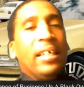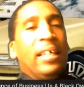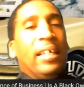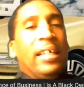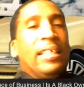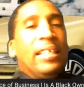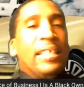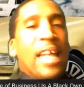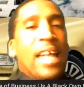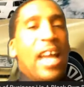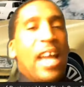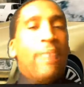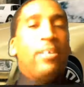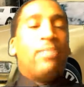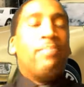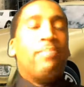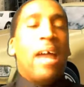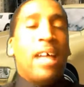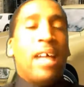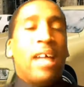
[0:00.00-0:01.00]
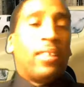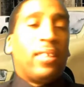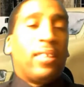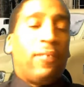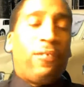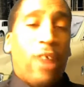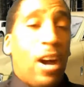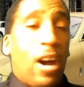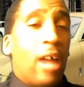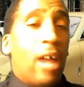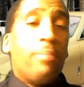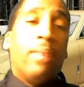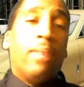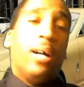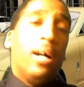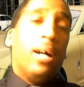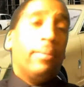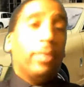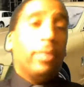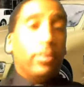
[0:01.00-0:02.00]
his name is Master Fard
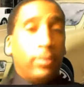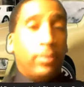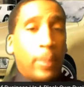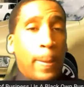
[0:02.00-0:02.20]
Muhammad,